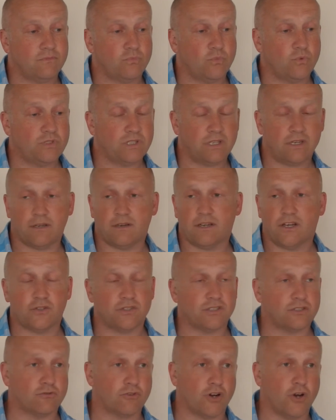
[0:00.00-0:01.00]
Certainly
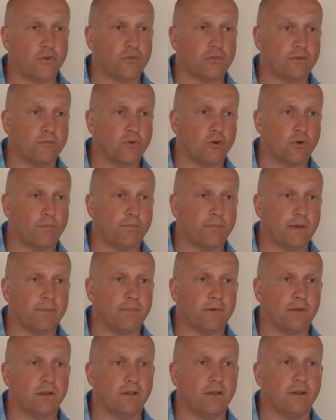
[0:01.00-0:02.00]
noticed growth and more
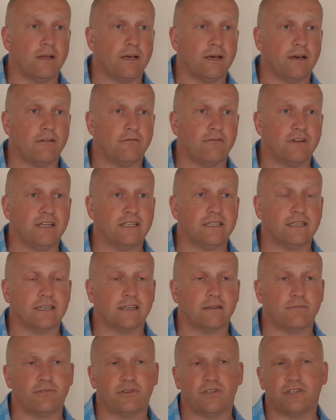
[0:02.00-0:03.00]
people reading
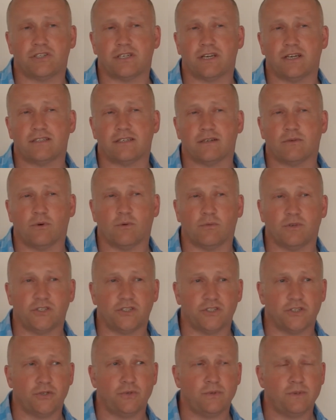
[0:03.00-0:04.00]
and appreciating what we
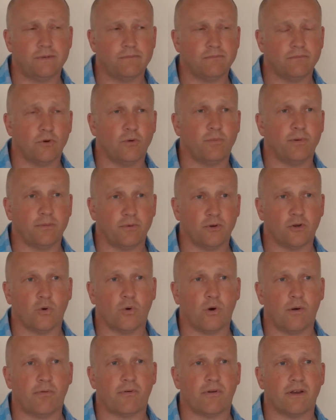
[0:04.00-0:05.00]
do, more people
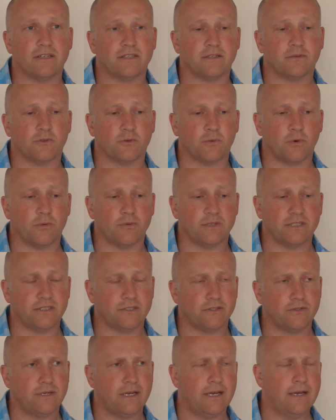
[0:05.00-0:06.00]
cooperating with what we
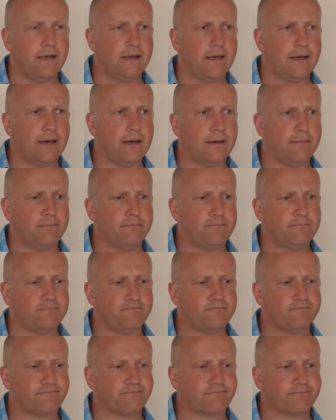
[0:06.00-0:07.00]
do.
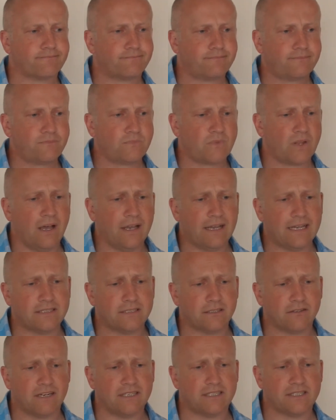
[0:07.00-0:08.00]
I guess
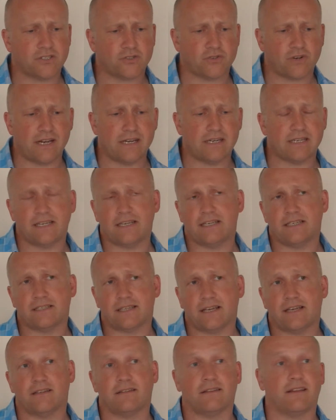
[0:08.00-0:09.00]
the greatest trend is
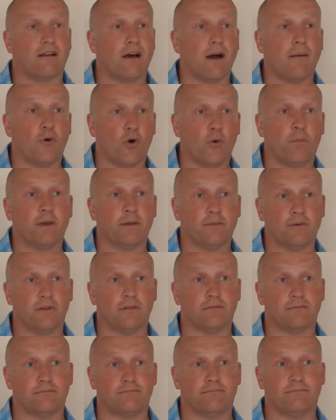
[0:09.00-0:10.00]
that there are more
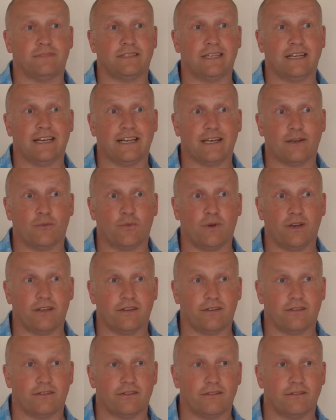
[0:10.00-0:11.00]
people dealing
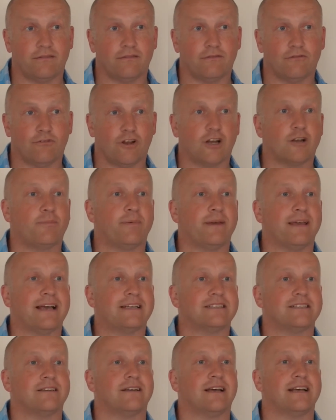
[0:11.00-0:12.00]
with rugby
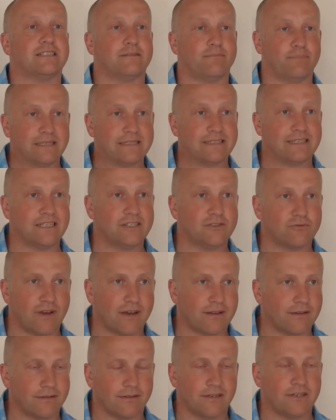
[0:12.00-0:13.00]
as a business
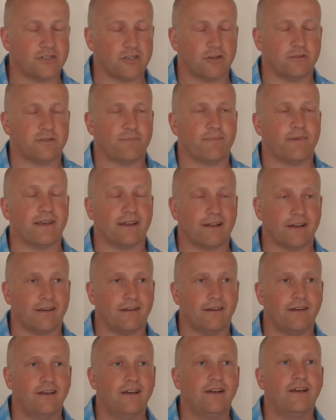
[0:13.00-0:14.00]
rather than it just being
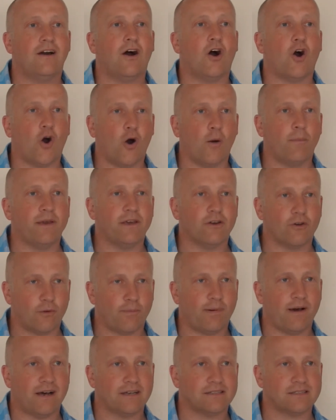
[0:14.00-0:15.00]
a hobby or a
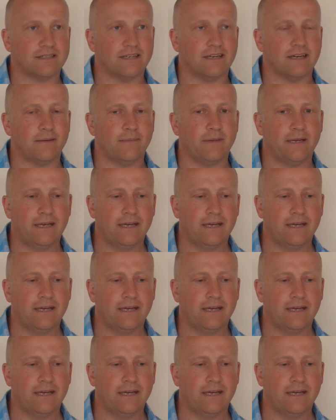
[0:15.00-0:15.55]
pastime.